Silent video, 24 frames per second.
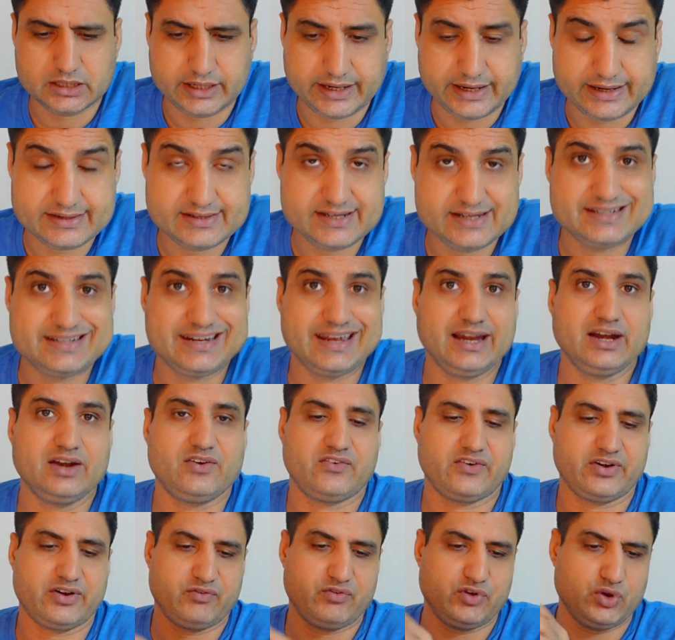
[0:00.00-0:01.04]
in detailed
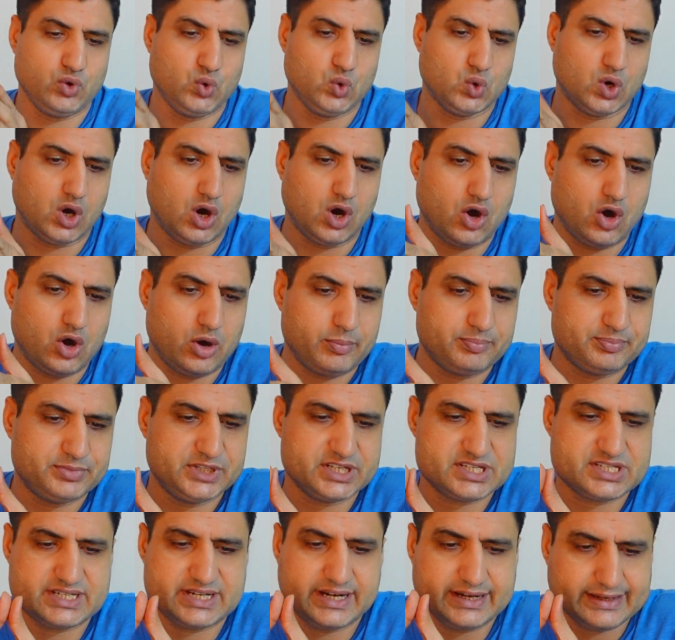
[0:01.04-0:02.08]
review of
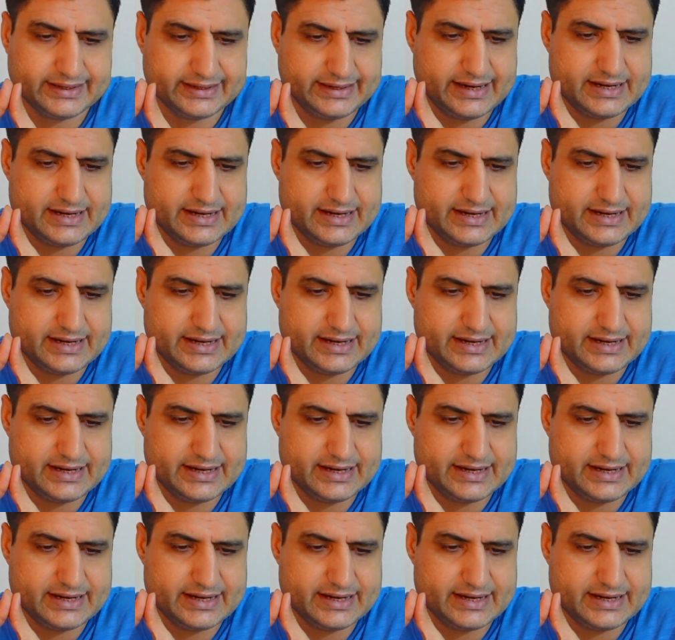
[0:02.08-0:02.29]
the St.